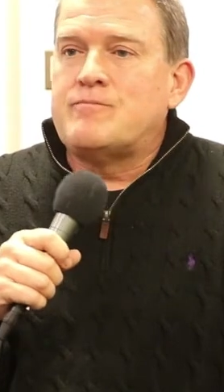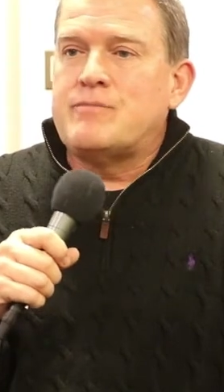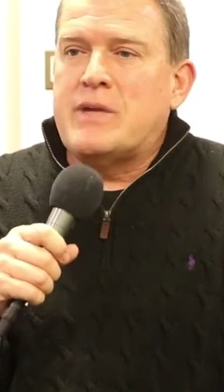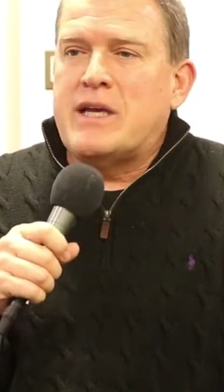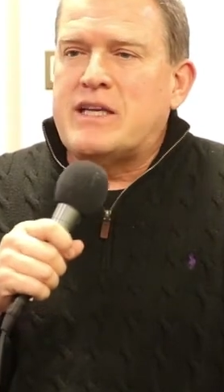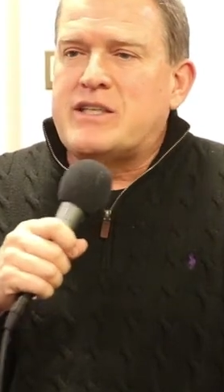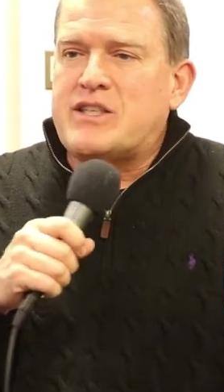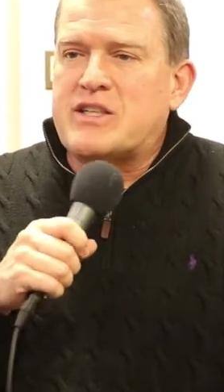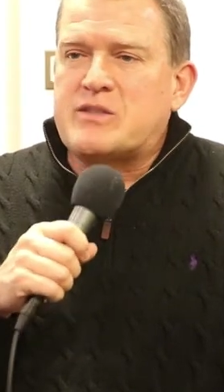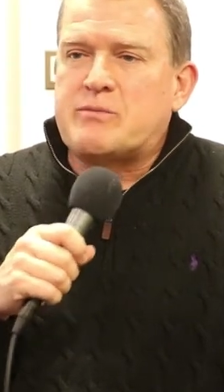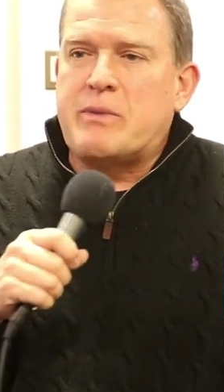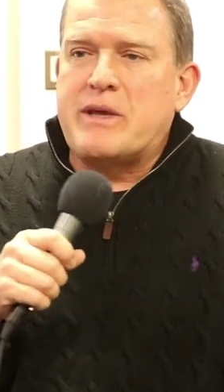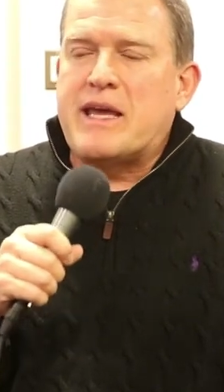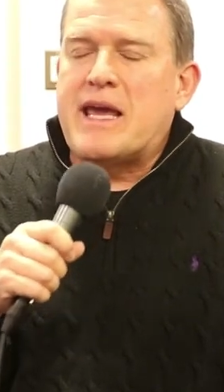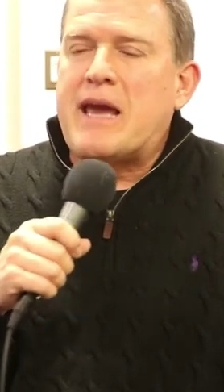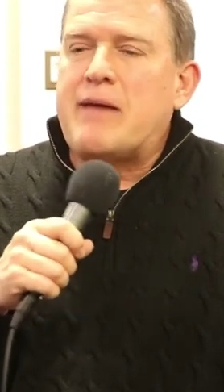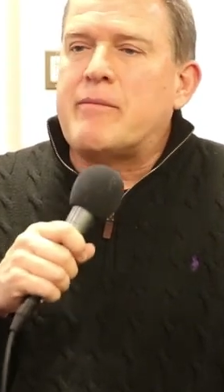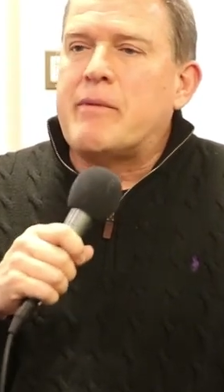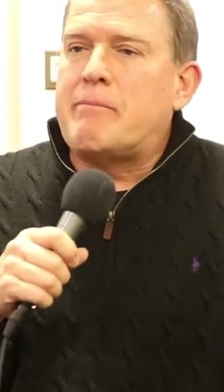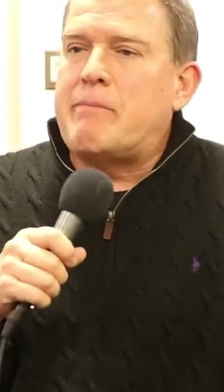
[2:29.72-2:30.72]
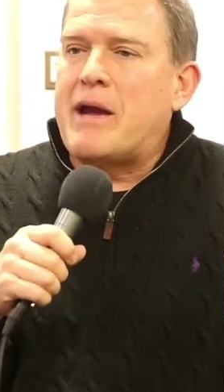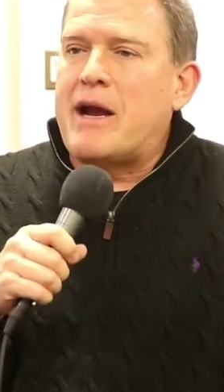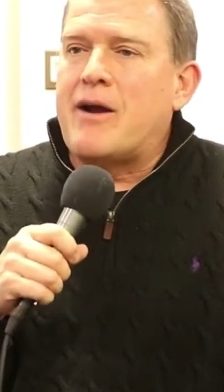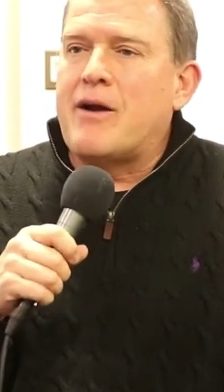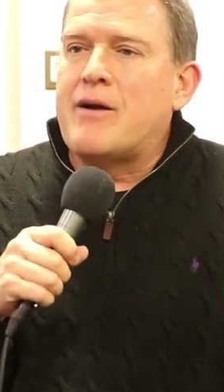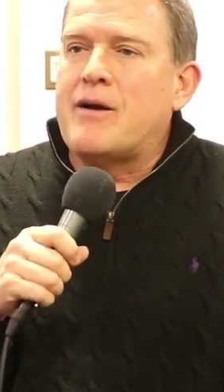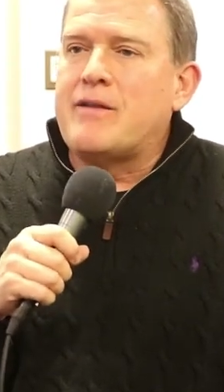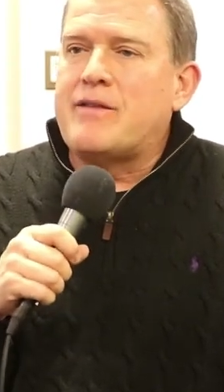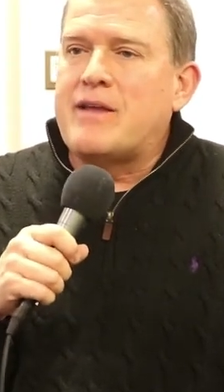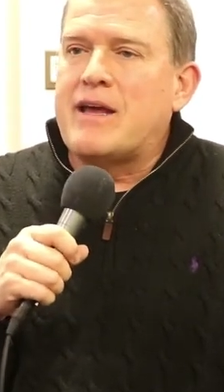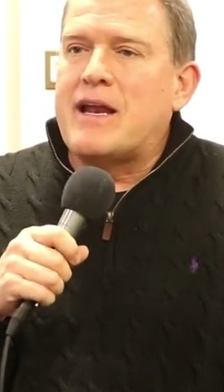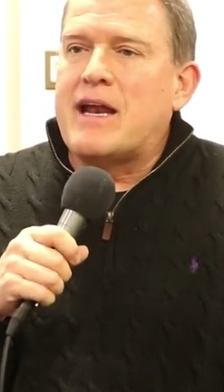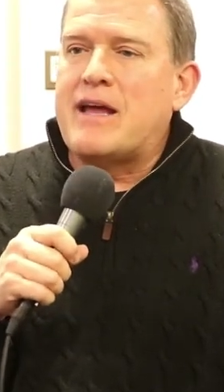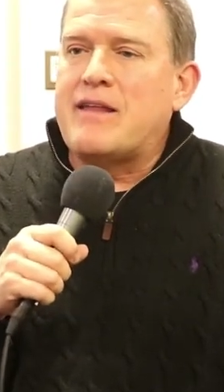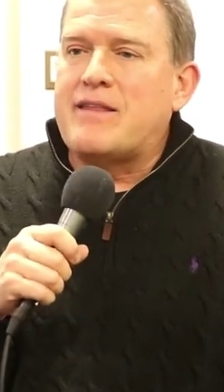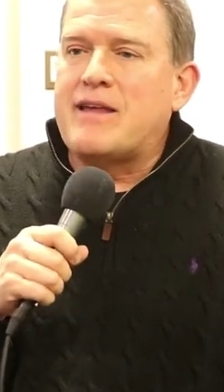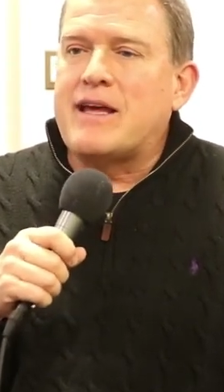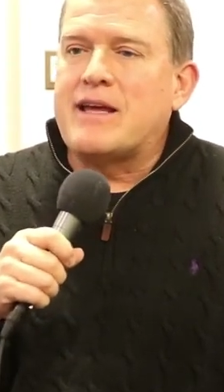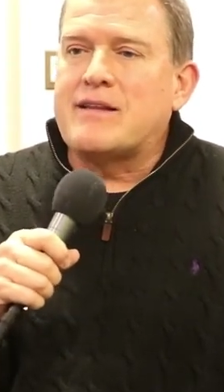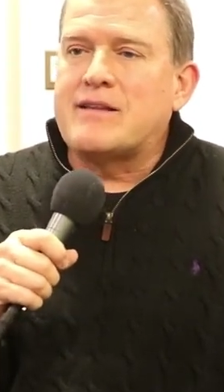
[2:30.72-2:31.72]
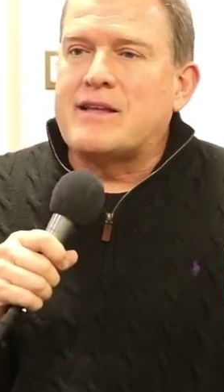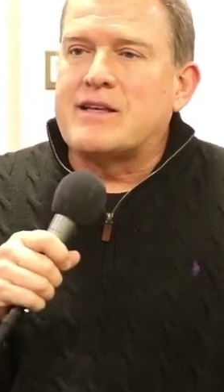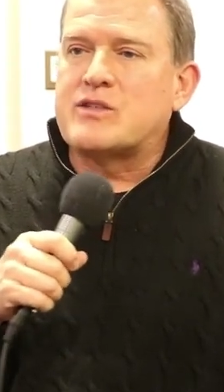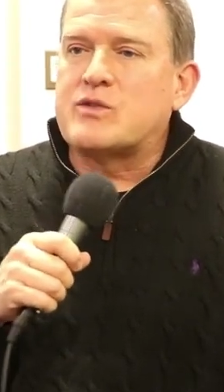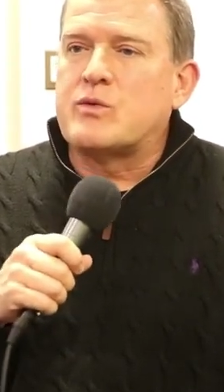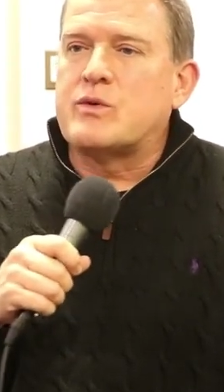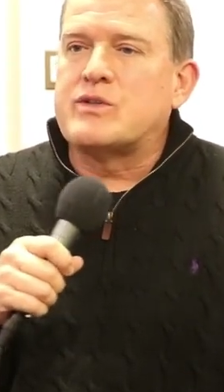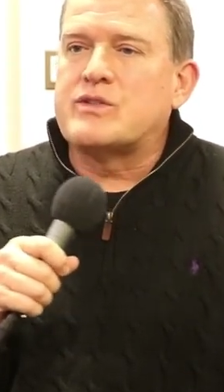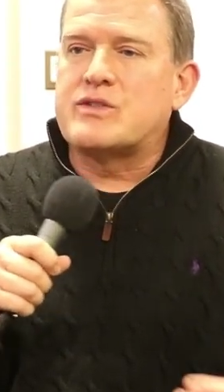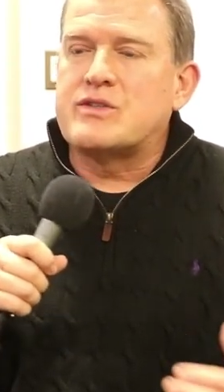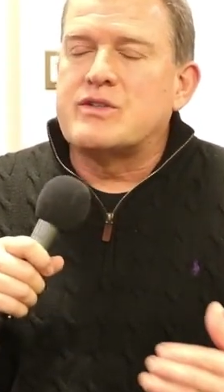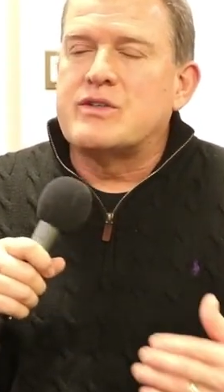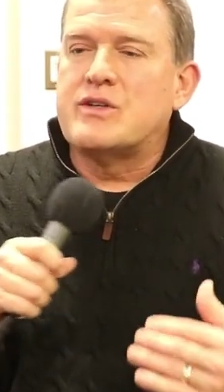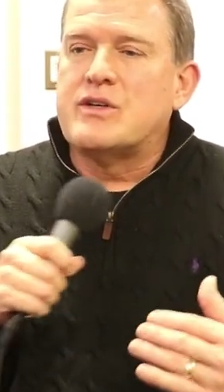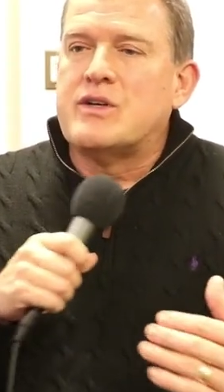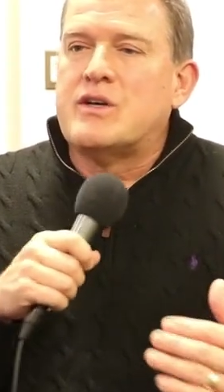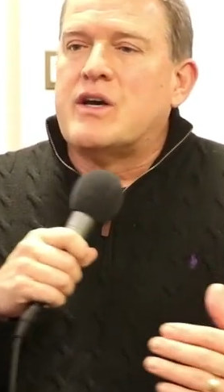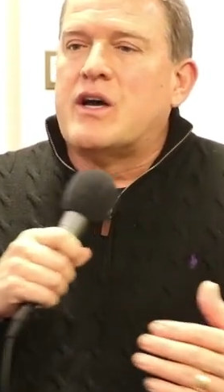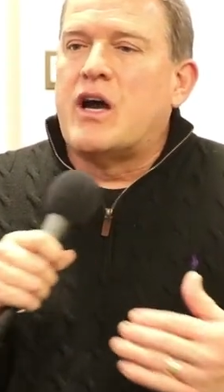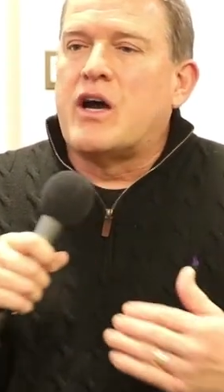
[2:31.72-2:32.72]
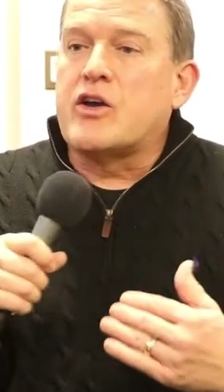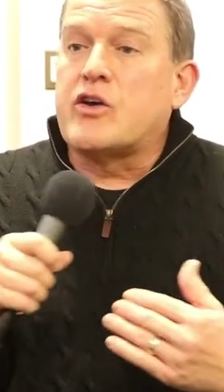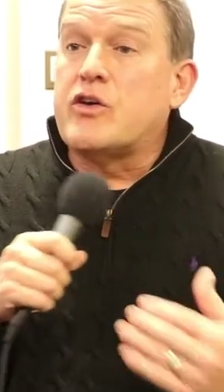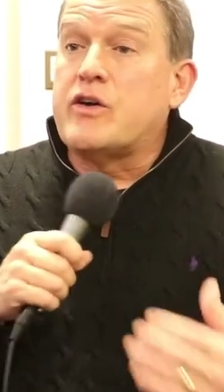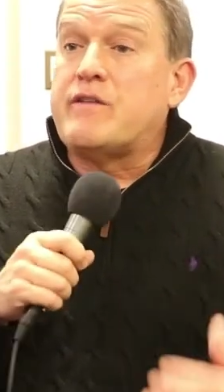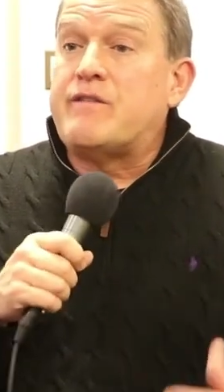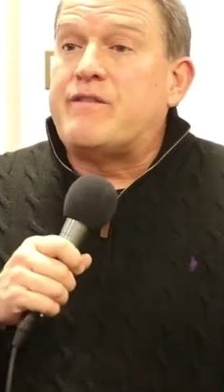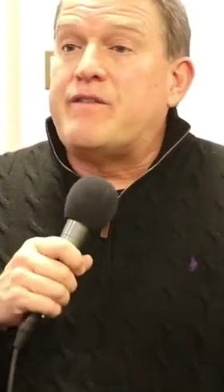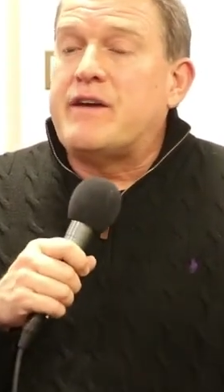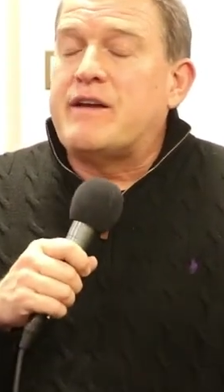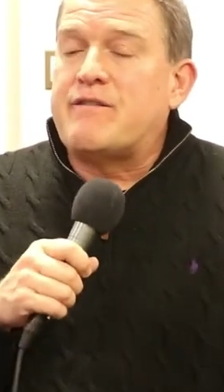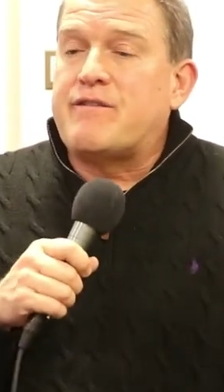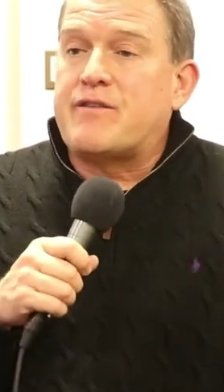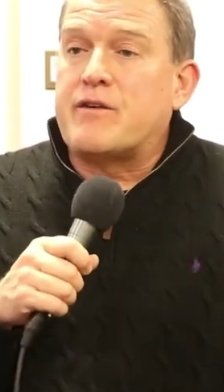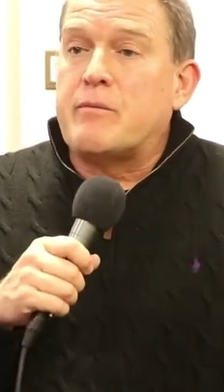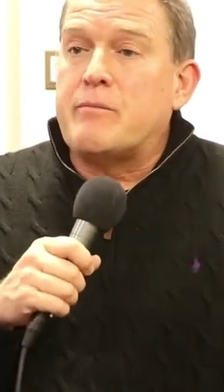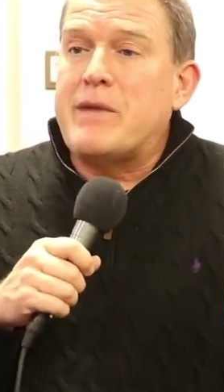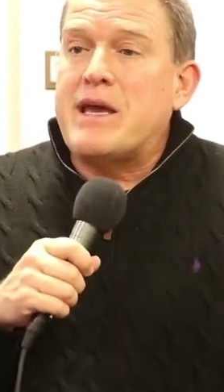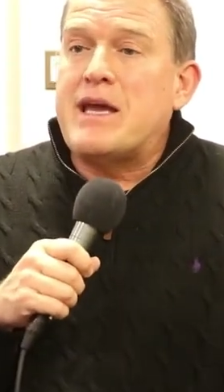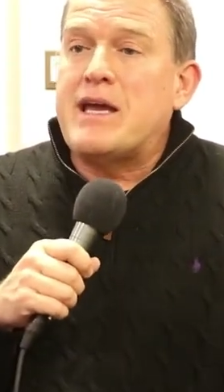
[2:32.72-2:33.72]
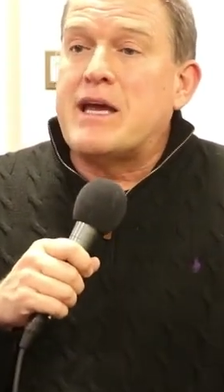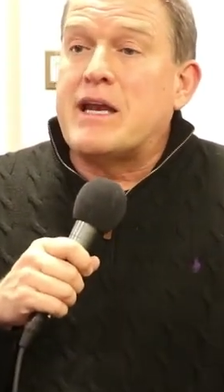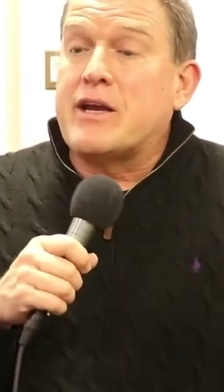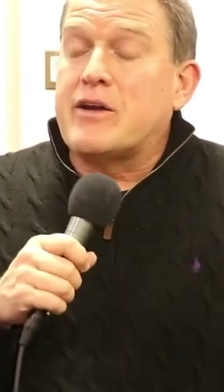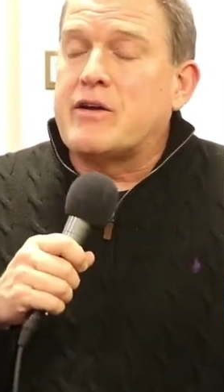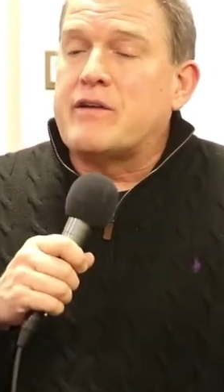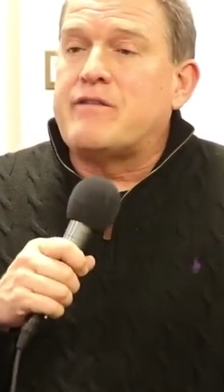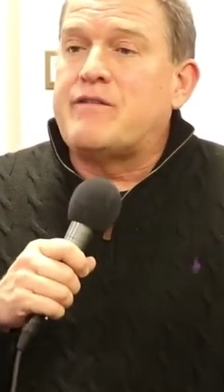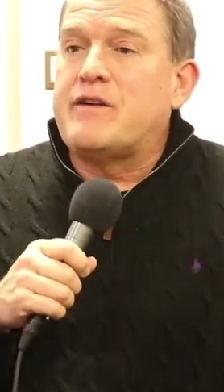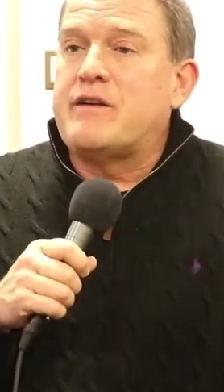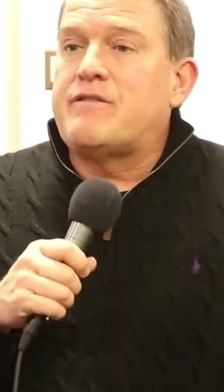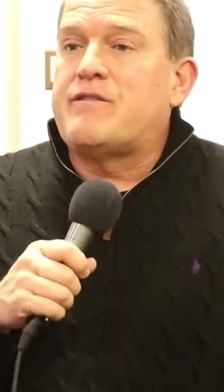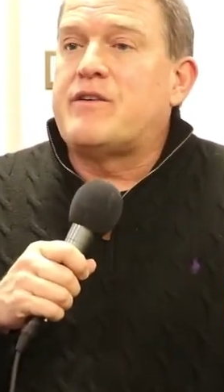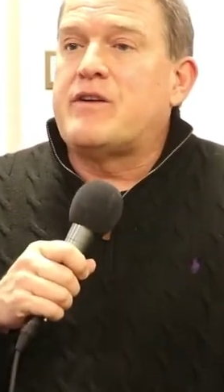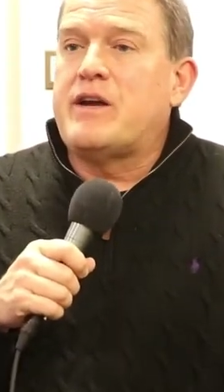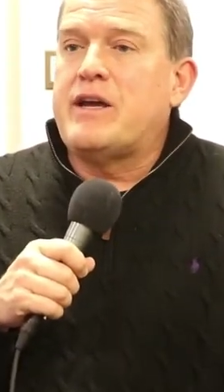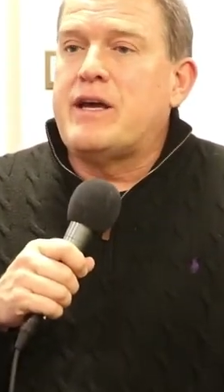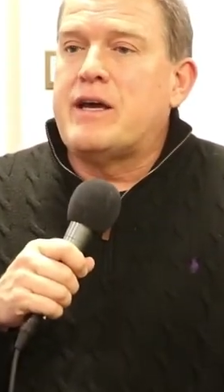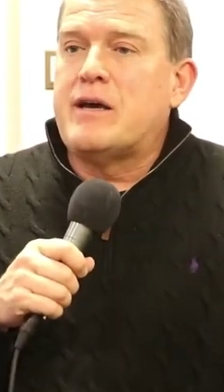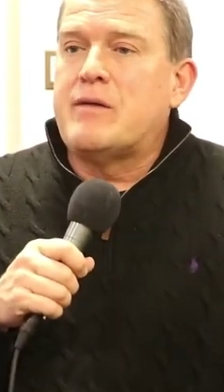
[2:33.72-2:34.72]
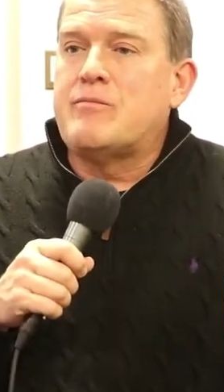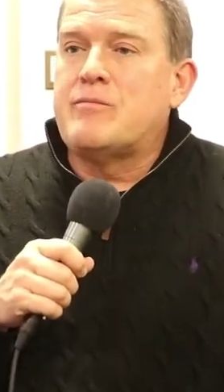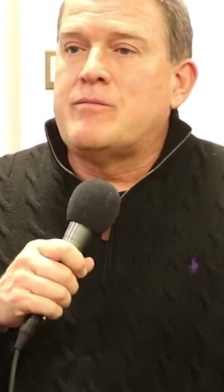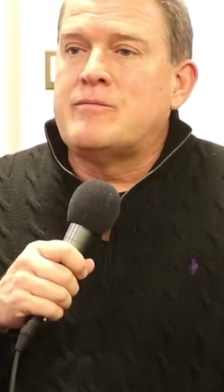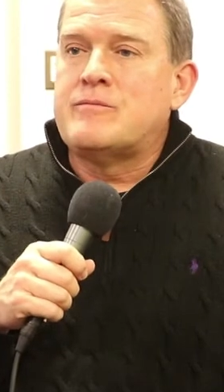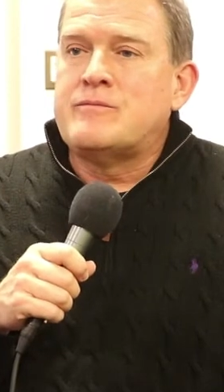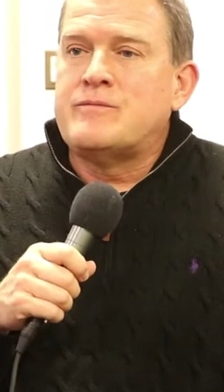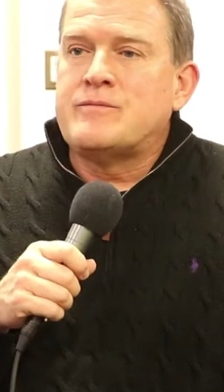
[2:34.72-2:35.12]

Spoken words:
it just became apparent that I think this was a good fit for me and a good fit for him.